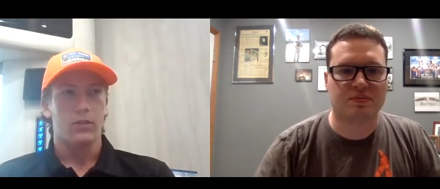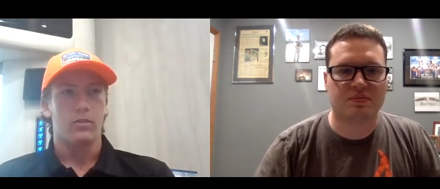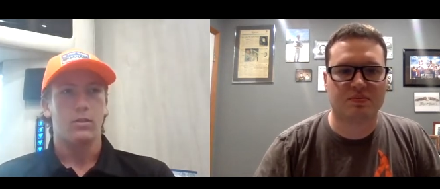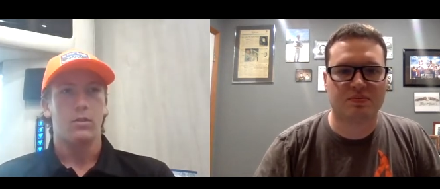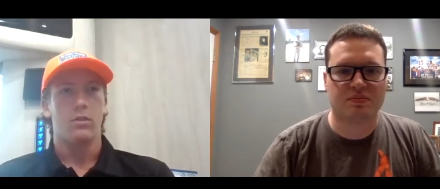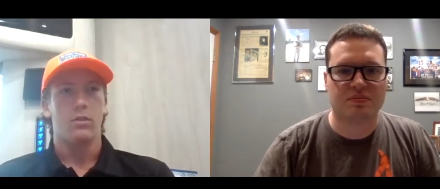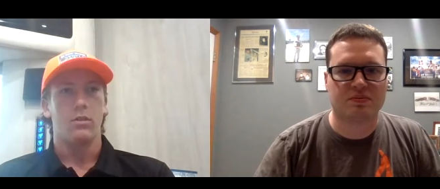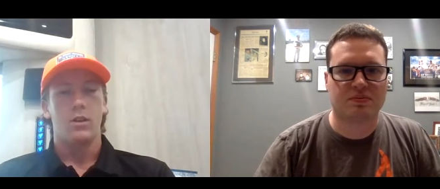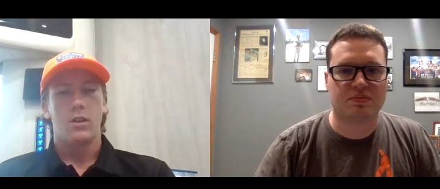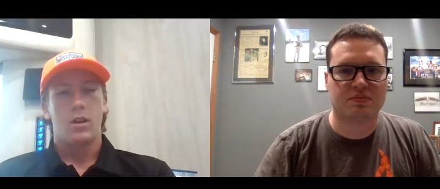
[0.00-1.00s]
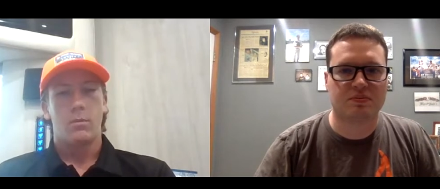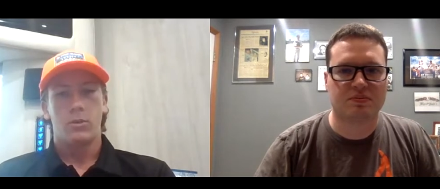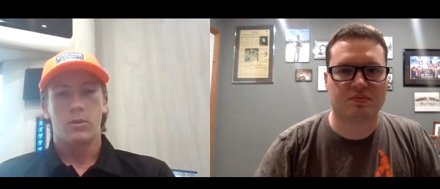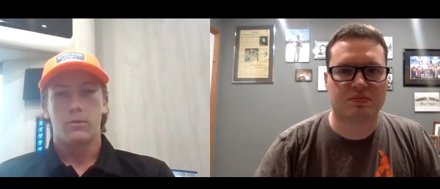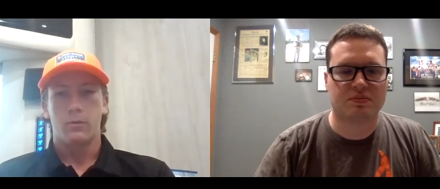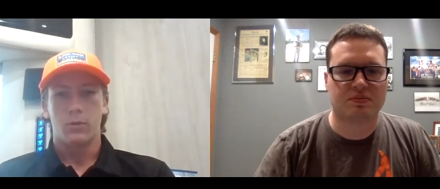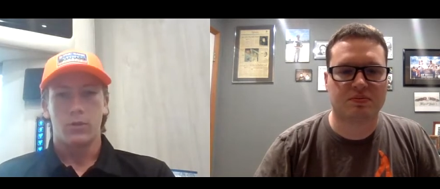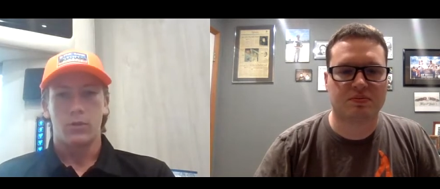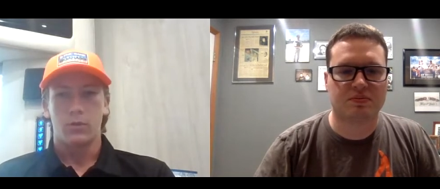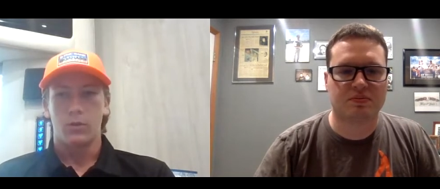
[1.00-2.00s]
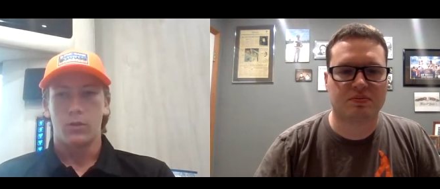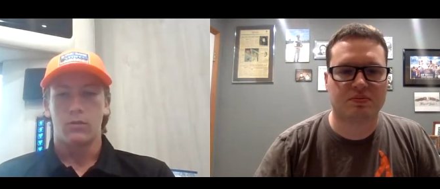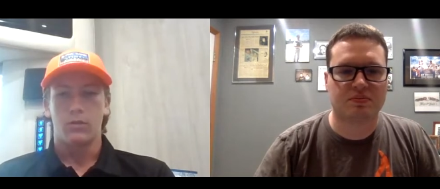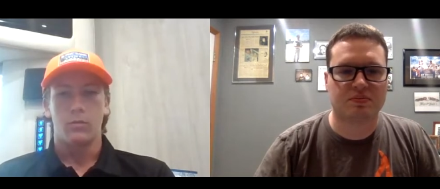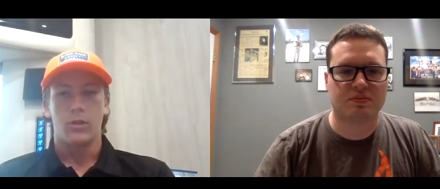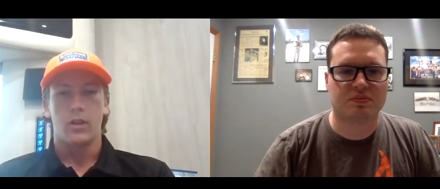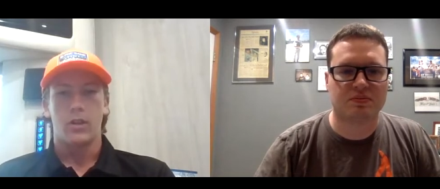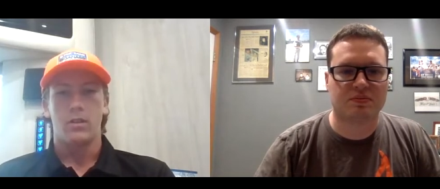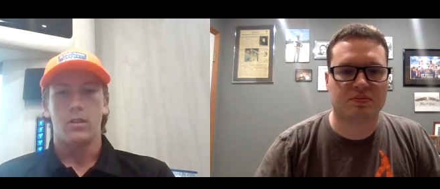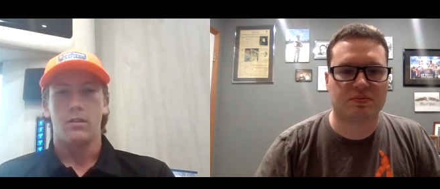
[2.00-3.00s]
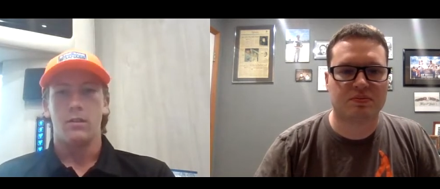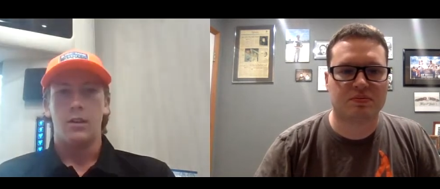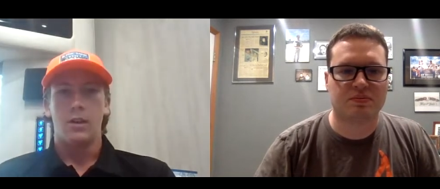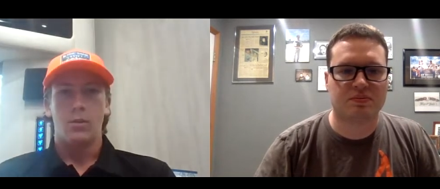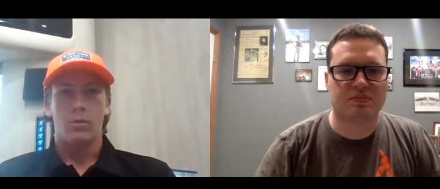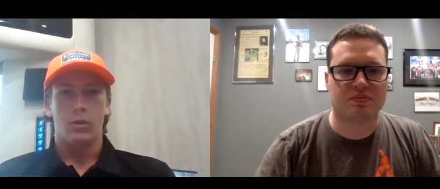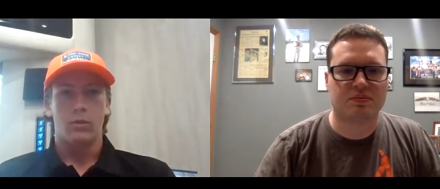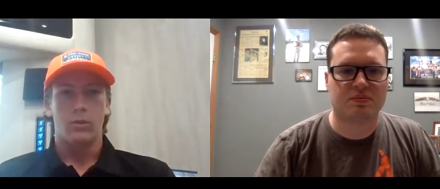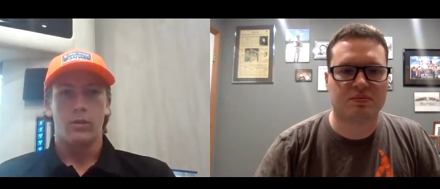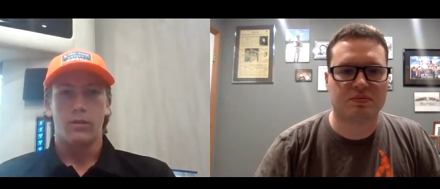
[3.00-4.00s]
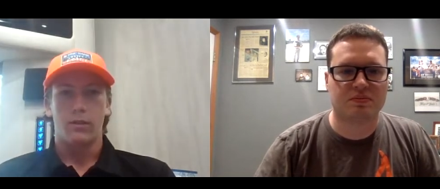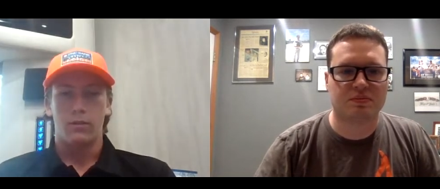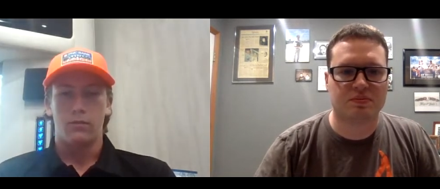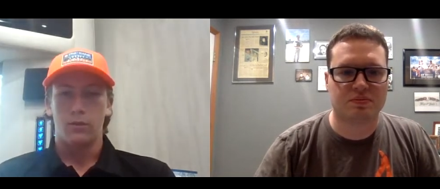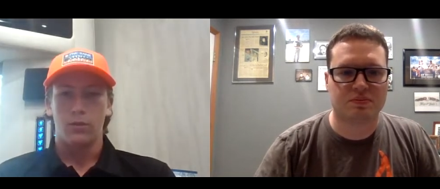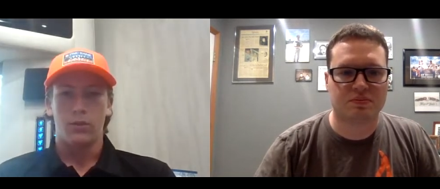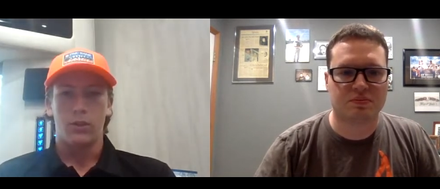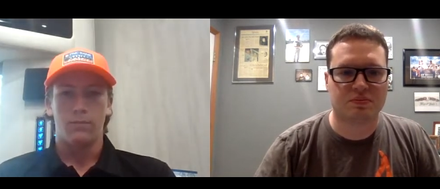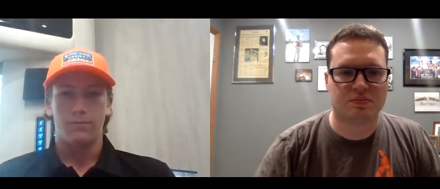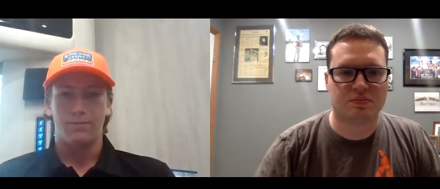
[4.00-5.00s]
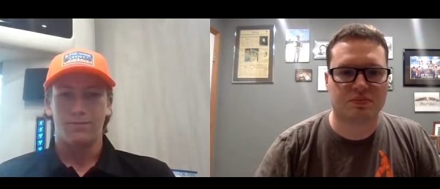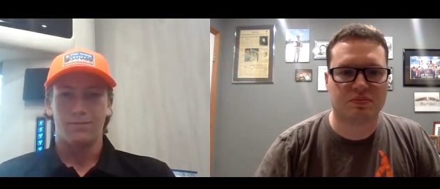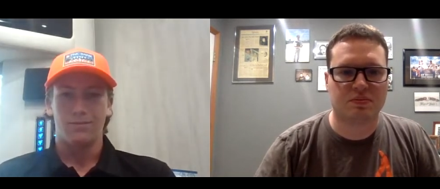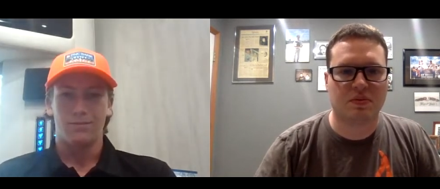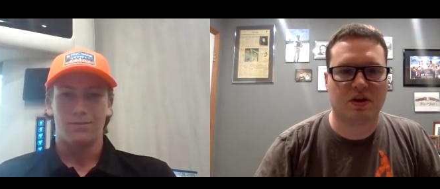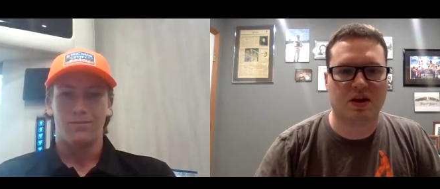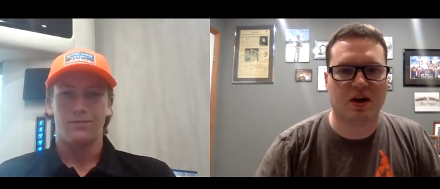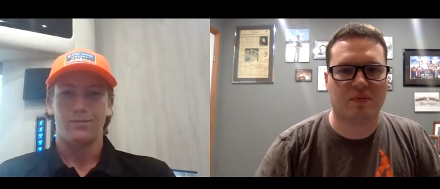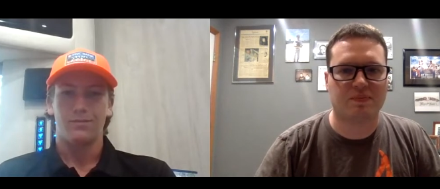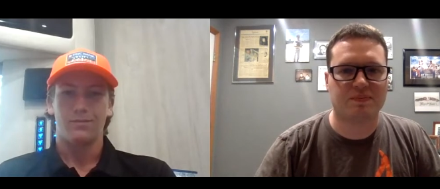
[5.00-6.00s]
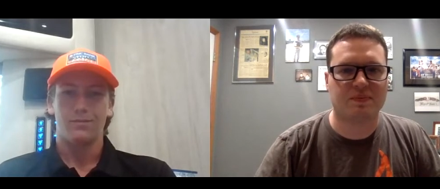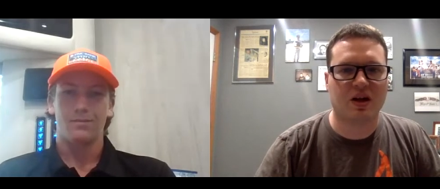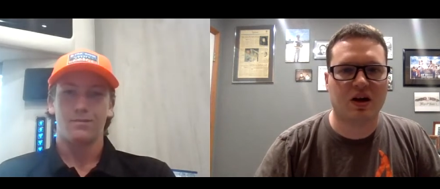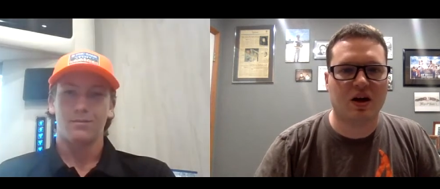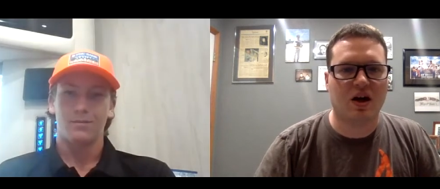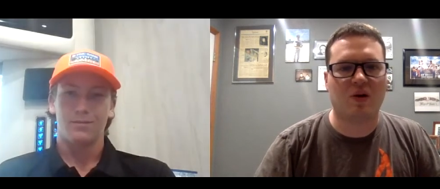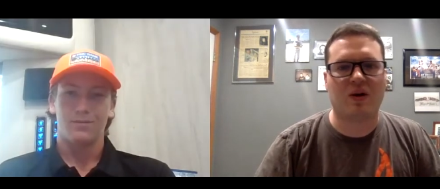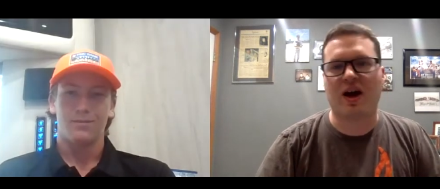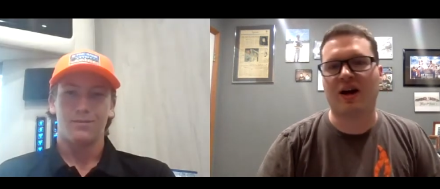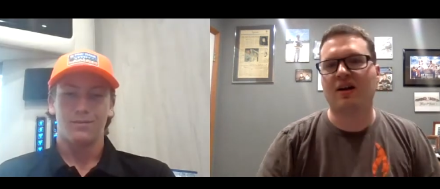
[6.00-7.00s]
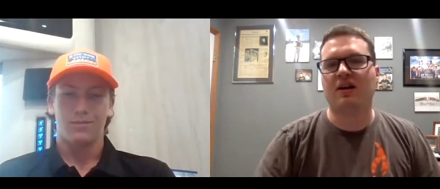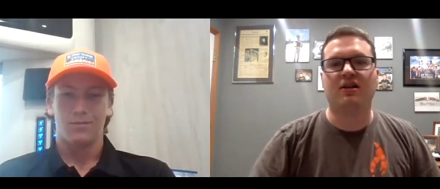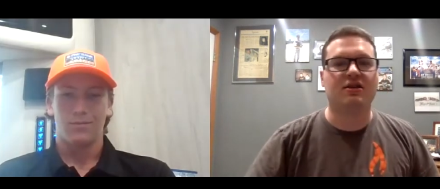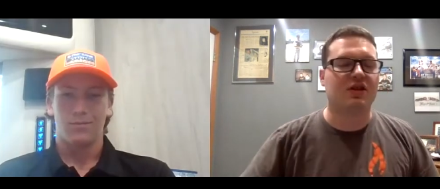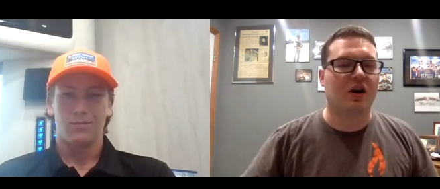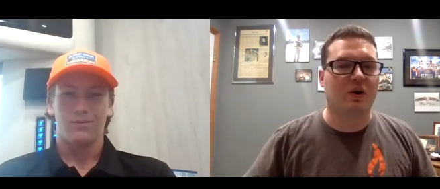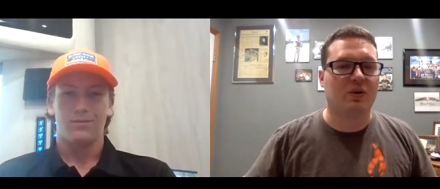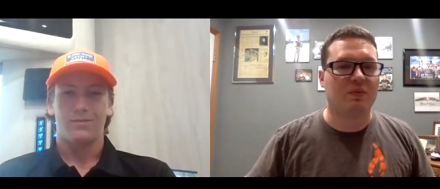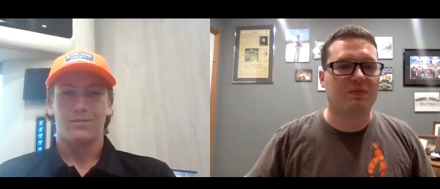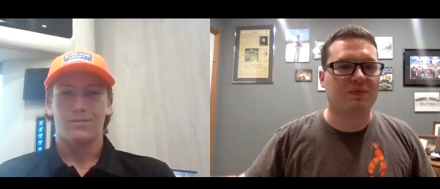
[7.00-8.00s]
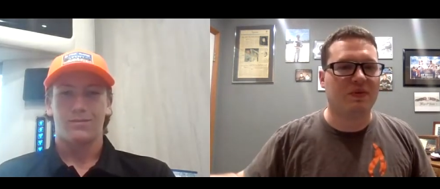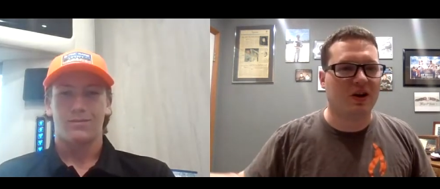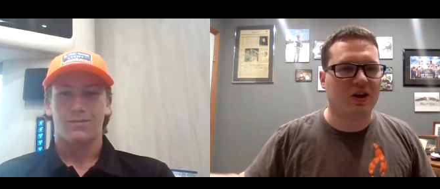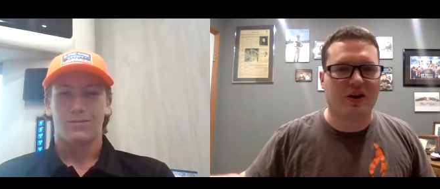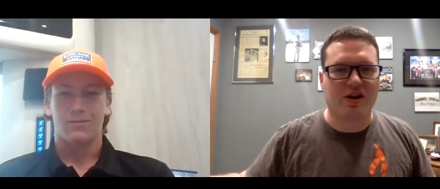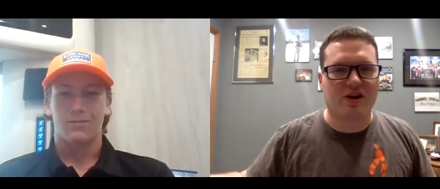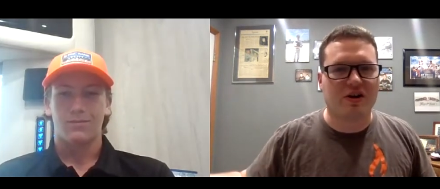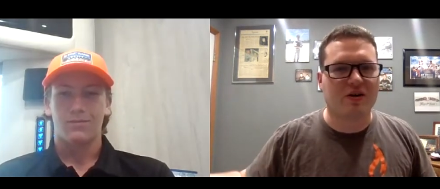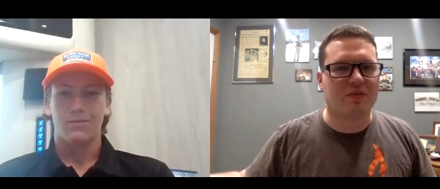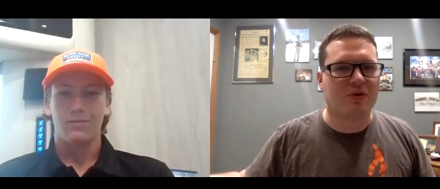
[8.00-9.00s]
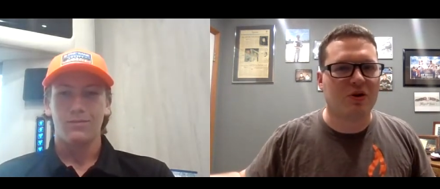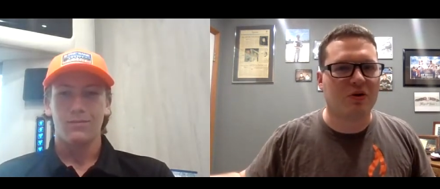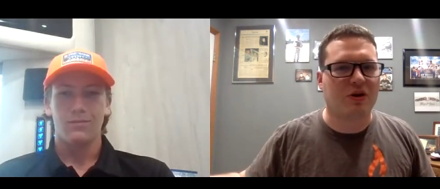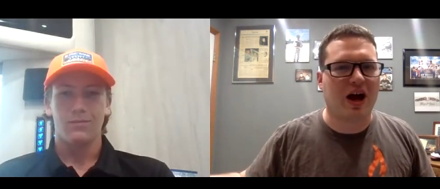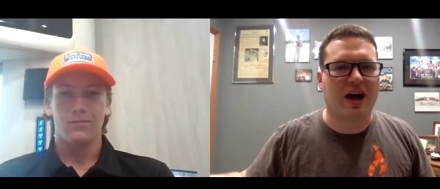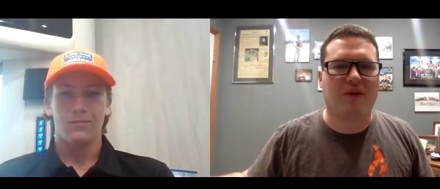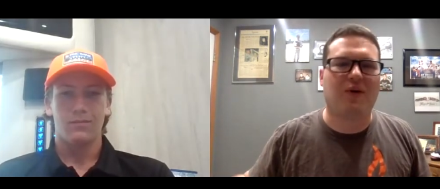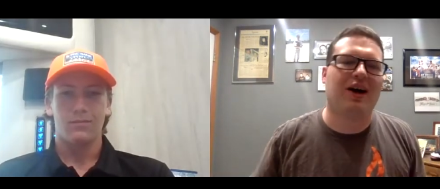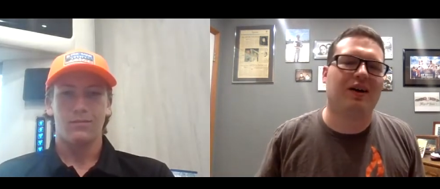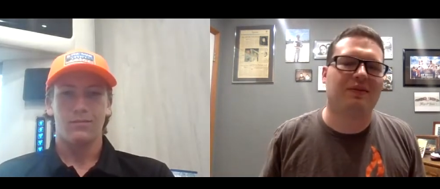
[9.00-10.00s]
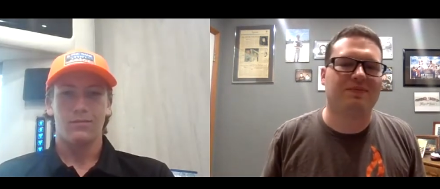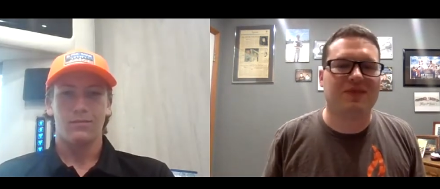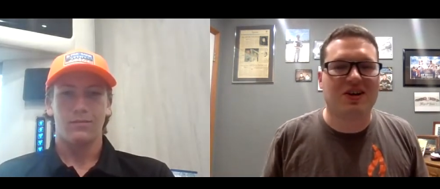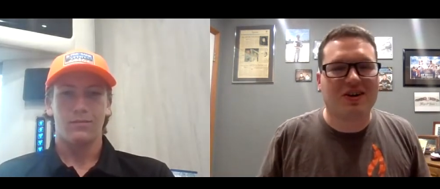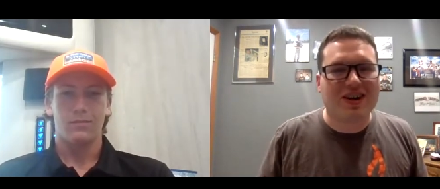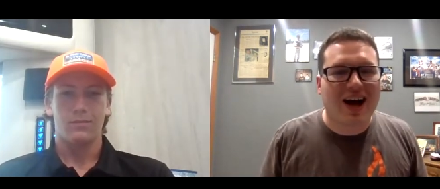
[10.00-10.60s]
Speaker 1: year. So I'm looking forward to a good weekend and working with the new team.
Speaker 2: Yeah. Okay. So you, are a new kind. Well, you're